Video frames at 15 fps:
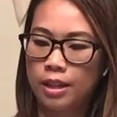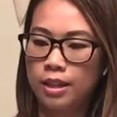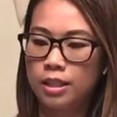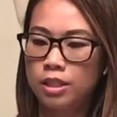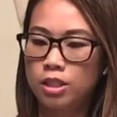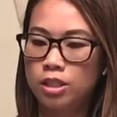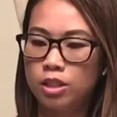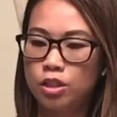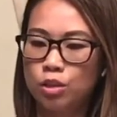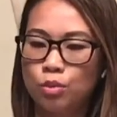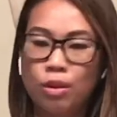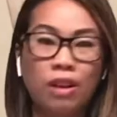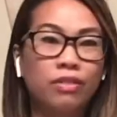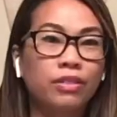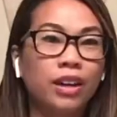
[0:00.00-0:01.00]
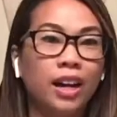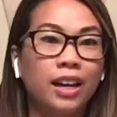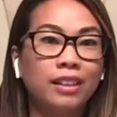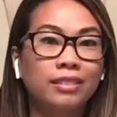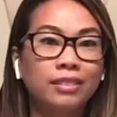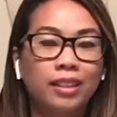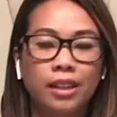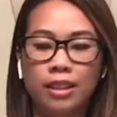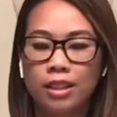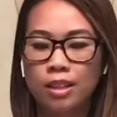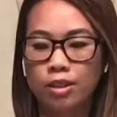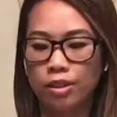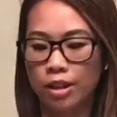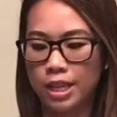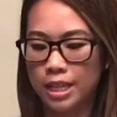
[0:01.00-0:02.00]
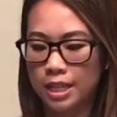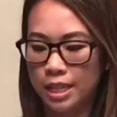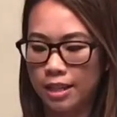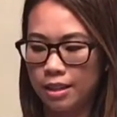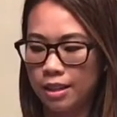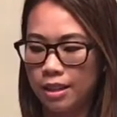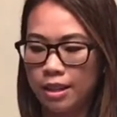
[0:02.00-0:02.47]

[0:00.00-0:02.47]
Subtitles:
It's just a rough cut, nothing crazy.